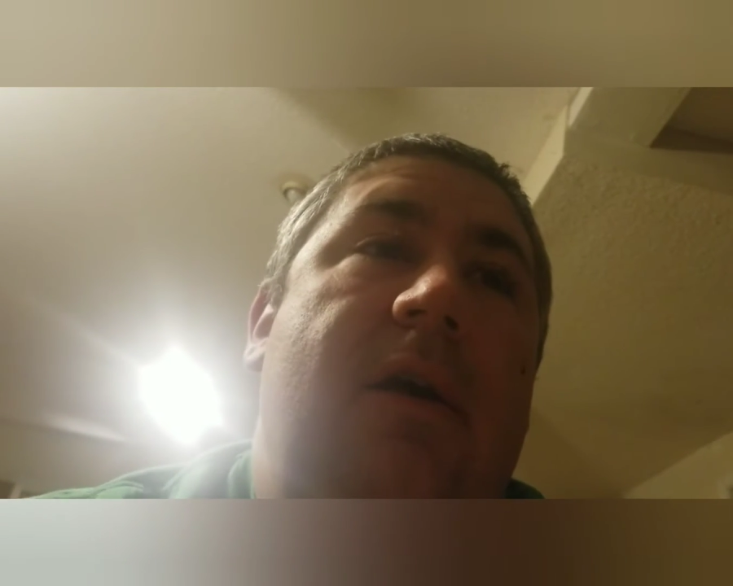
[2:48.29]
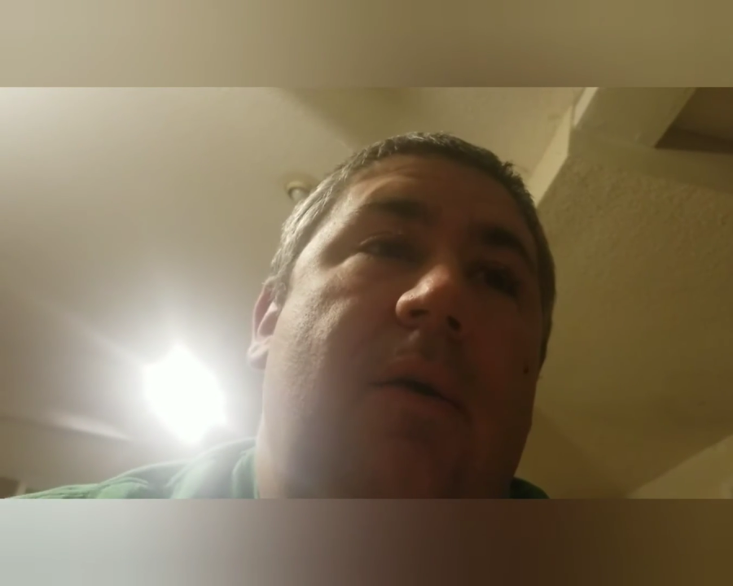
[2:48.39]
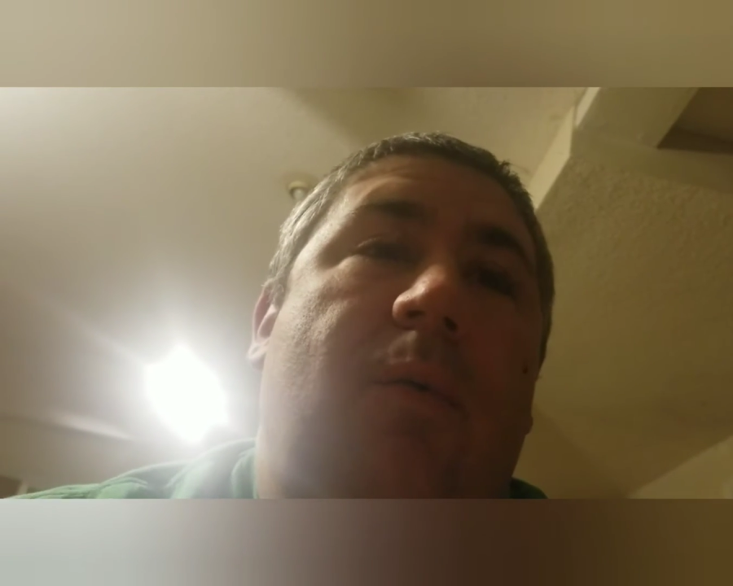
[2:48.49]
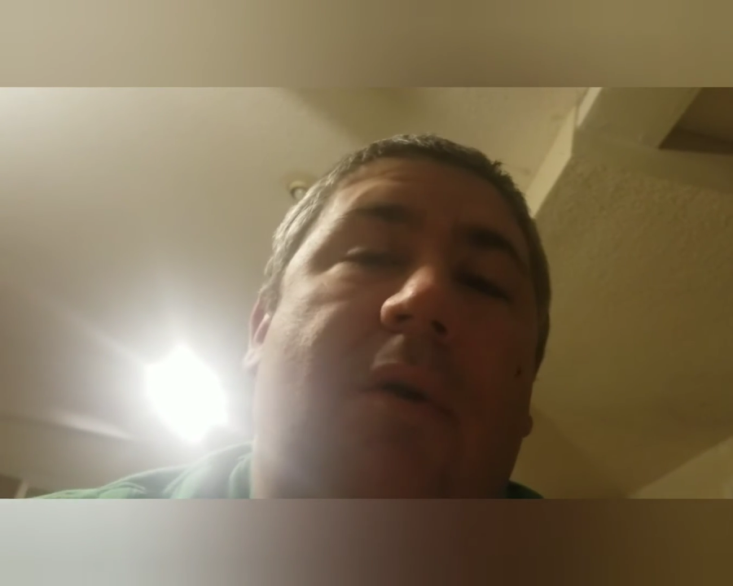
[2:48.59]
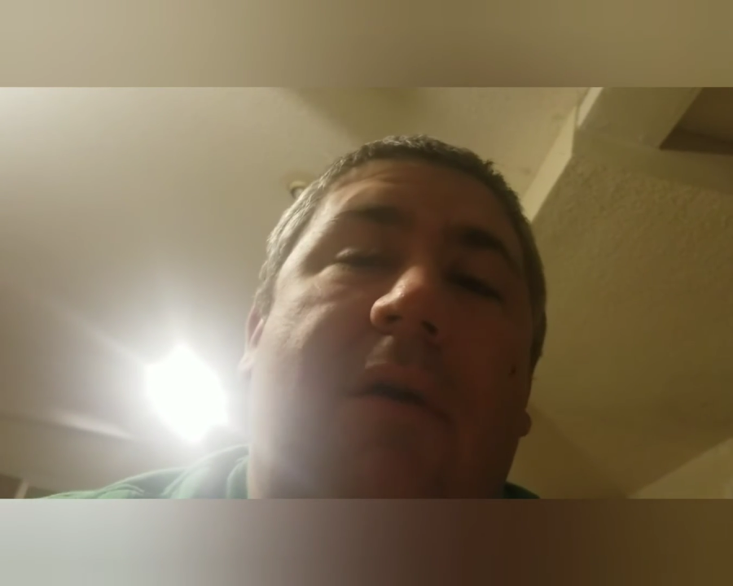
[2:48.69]

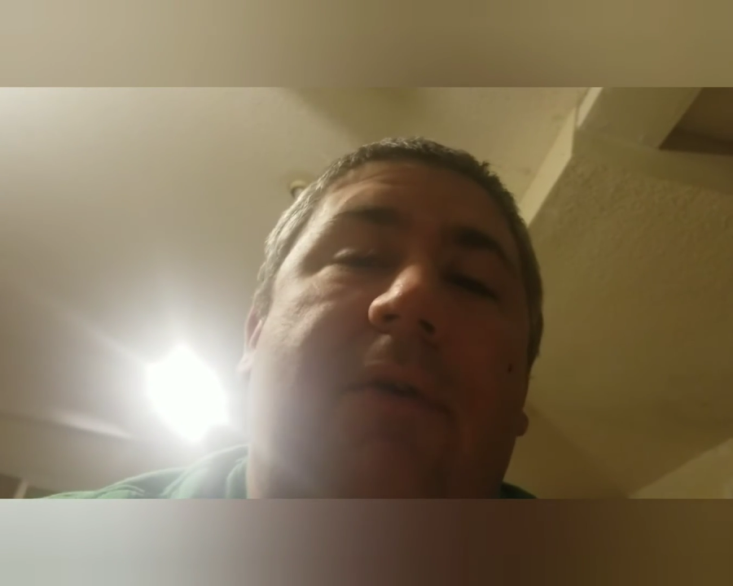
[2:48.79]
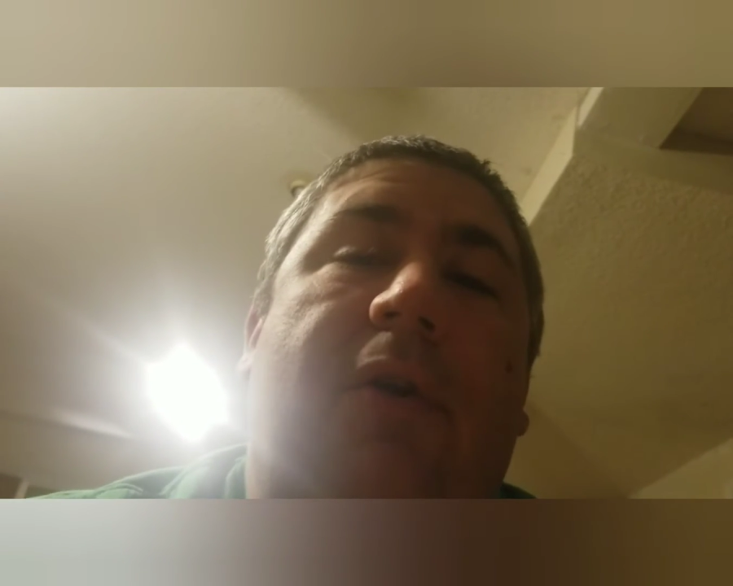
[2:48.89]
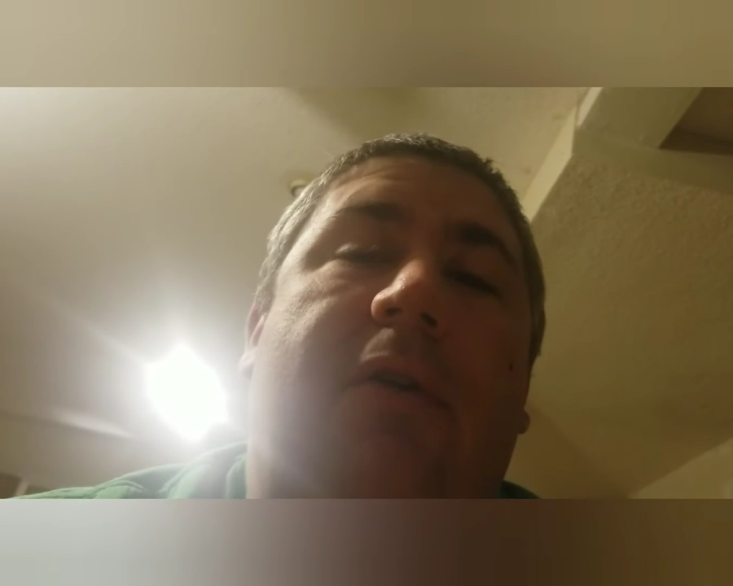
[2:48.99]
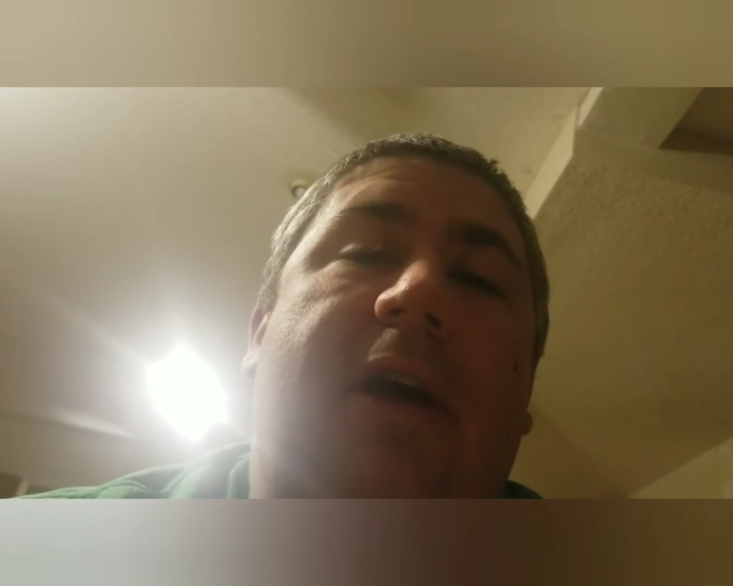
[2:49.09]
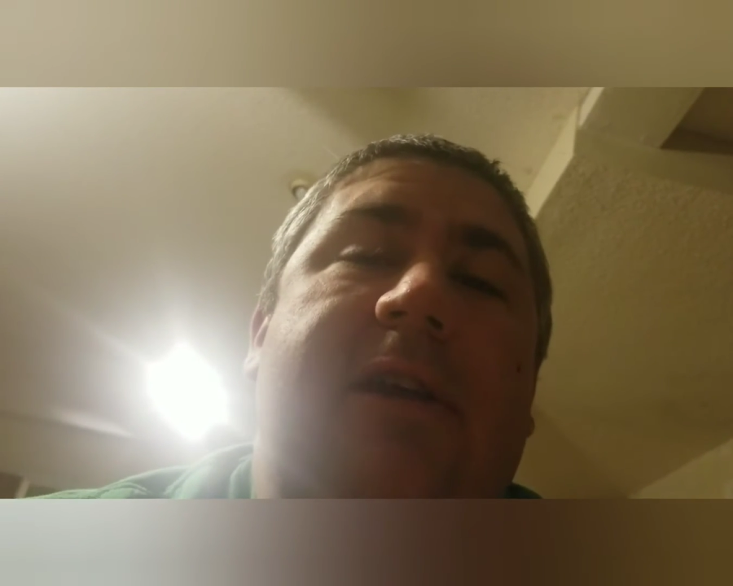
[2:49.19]
wherever
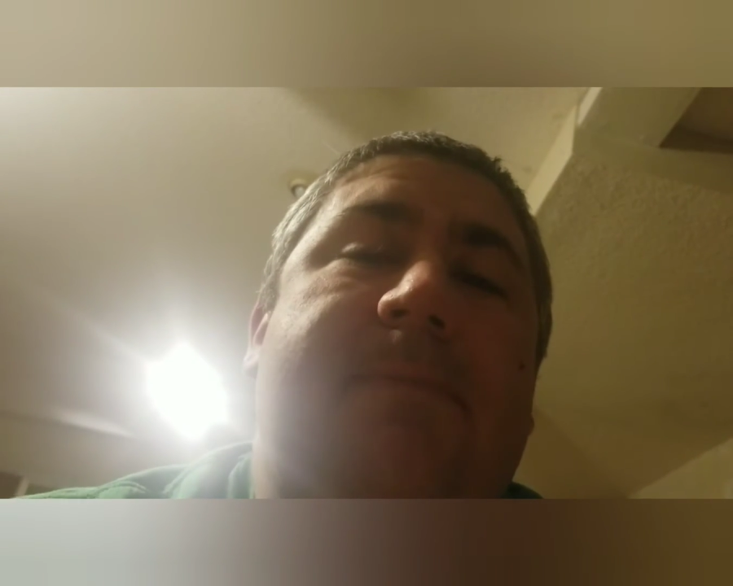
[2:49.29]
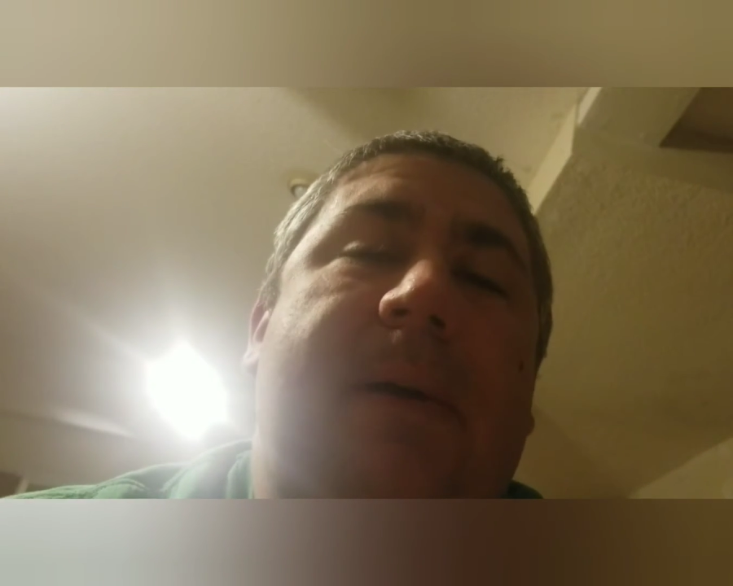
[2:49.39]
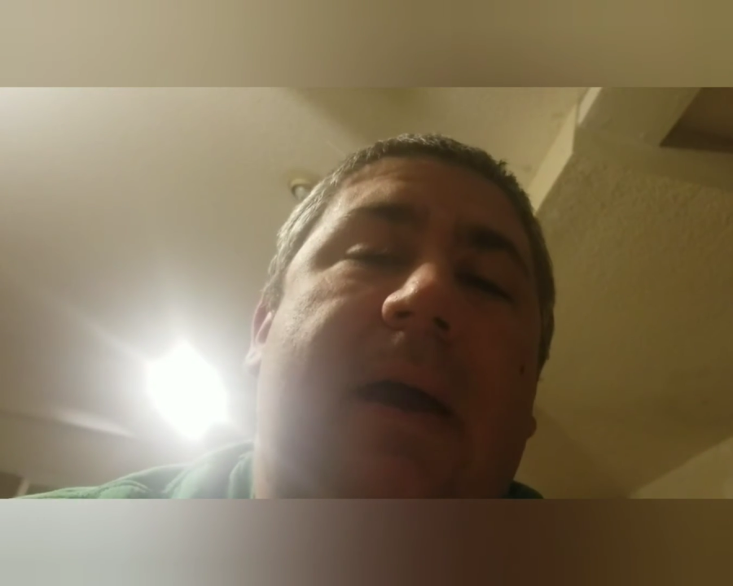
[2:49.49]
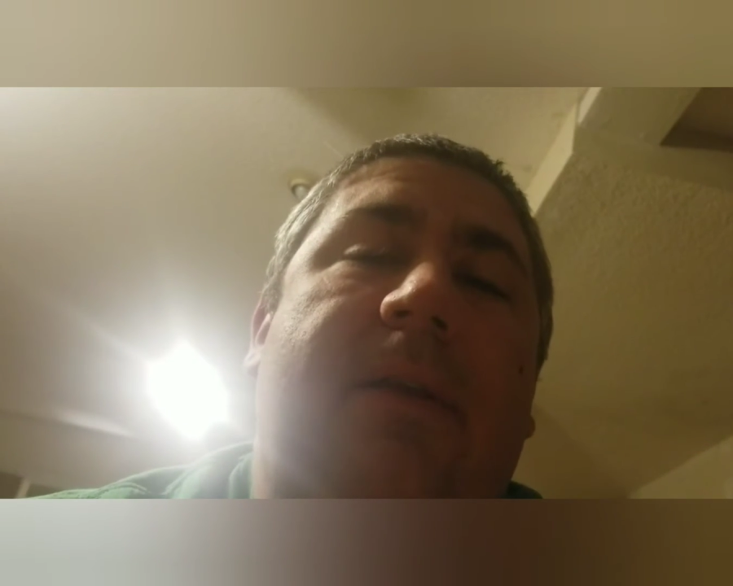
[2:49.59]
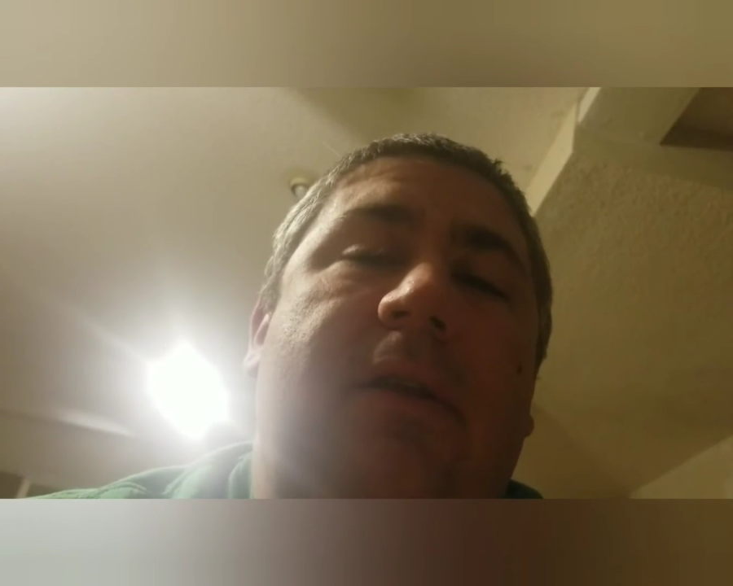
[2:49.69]
they're dust
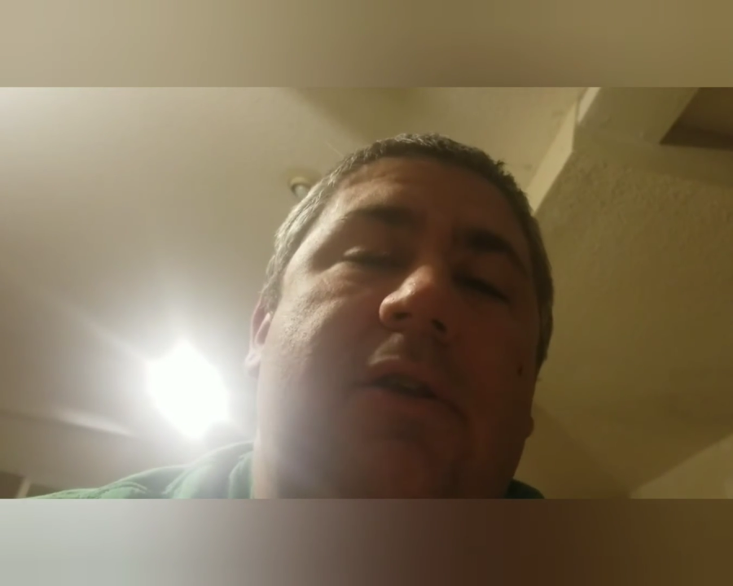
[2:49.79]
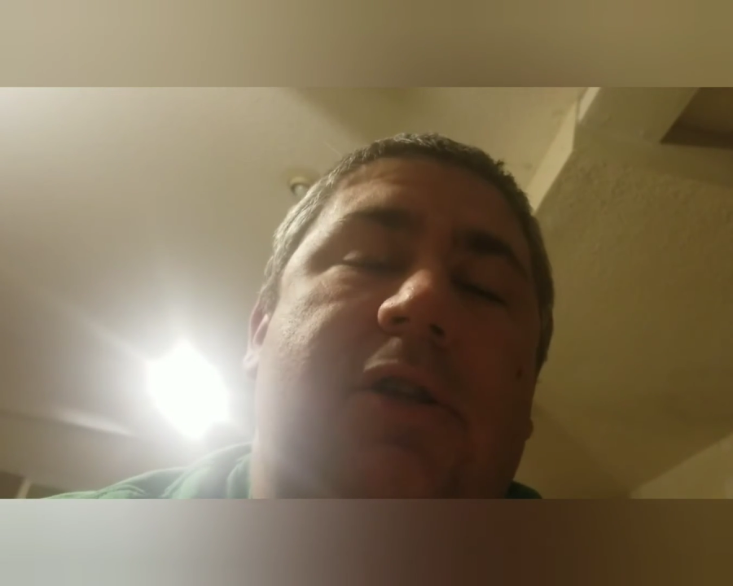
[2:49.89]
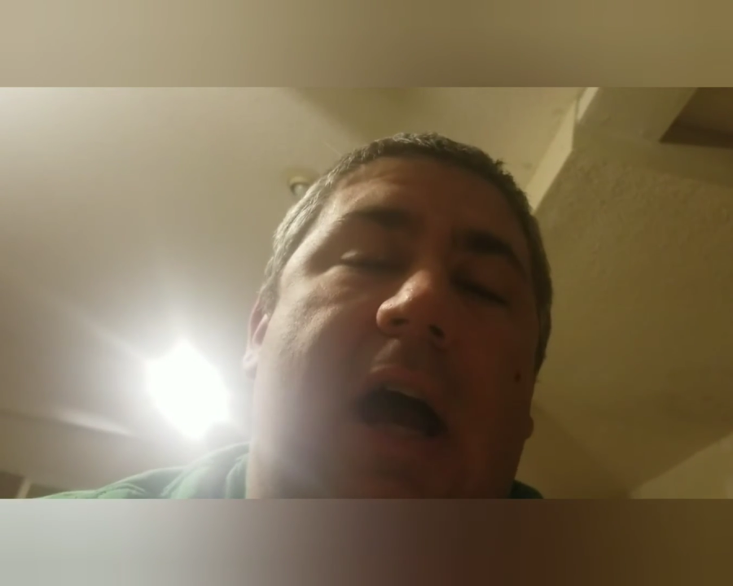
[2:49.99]
bathing,